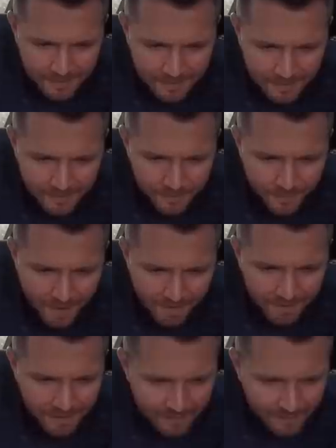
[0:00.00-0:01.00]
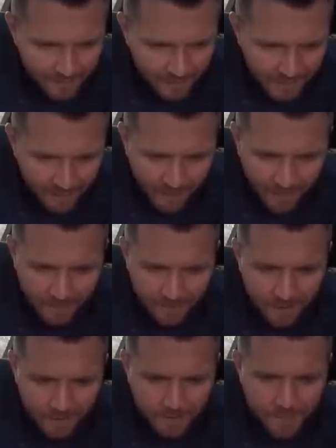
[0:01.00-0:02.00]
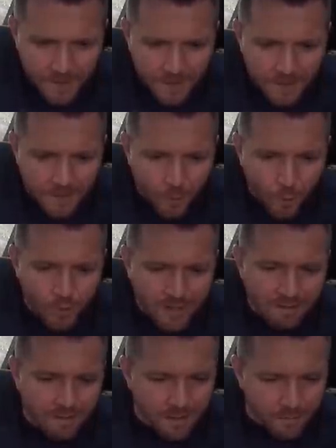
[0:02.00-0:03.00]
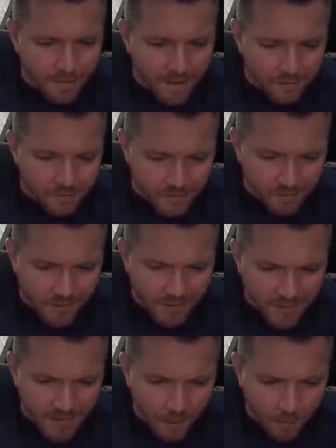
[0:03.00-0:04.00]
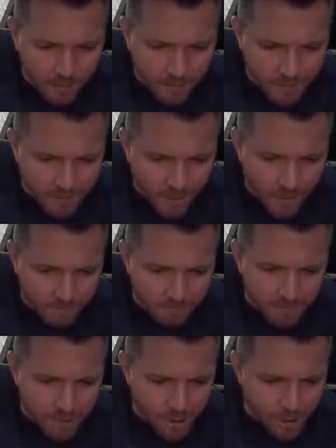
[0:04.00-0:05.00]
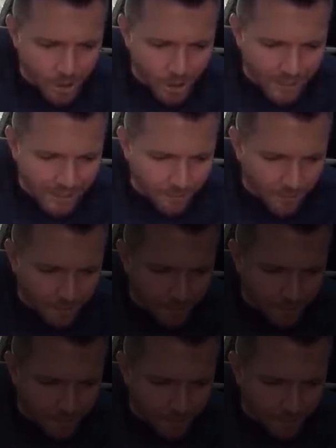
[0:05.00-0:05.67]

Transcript: There's very little I like about that car. Ordinarily, the Fiesta is a great car, but just not not that one.